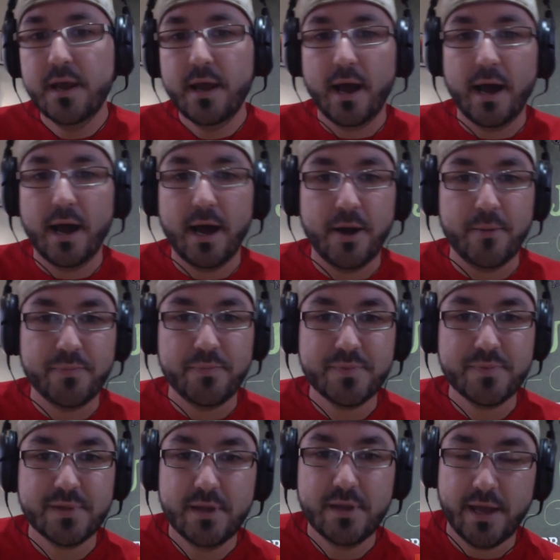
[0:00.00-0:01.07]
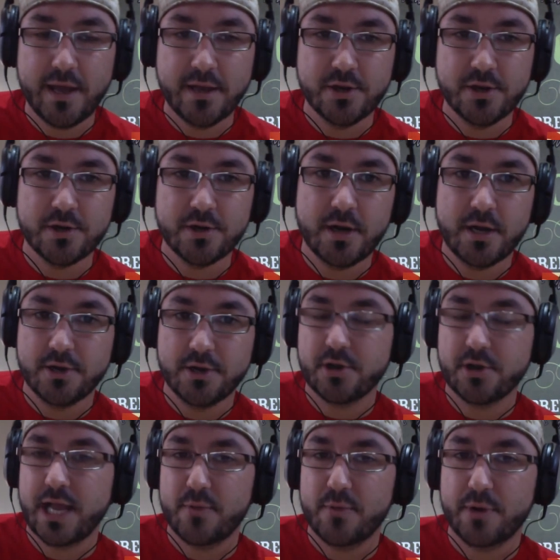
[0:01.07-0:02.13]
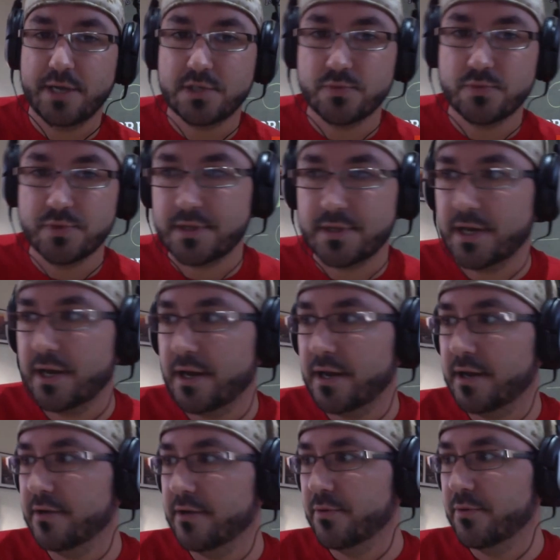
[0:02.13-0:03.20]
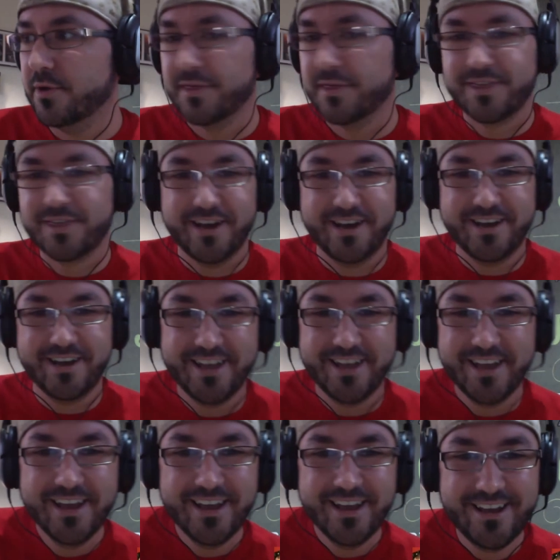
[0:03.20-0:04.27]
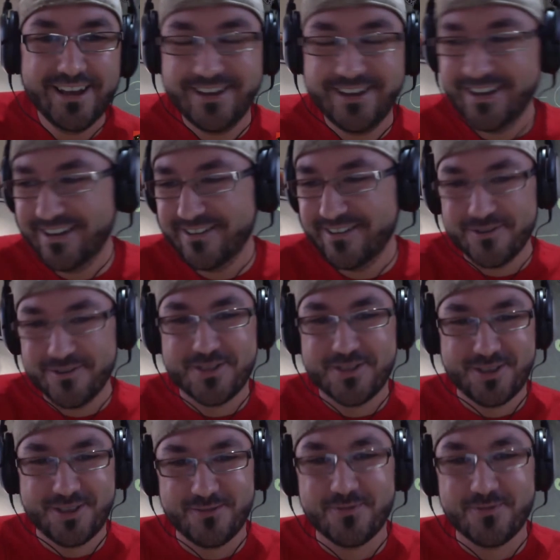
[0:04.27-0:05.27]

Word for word: Um, Perfect. And your uh, your collaboration with, uh, with uh, the Roma Craft collaboration.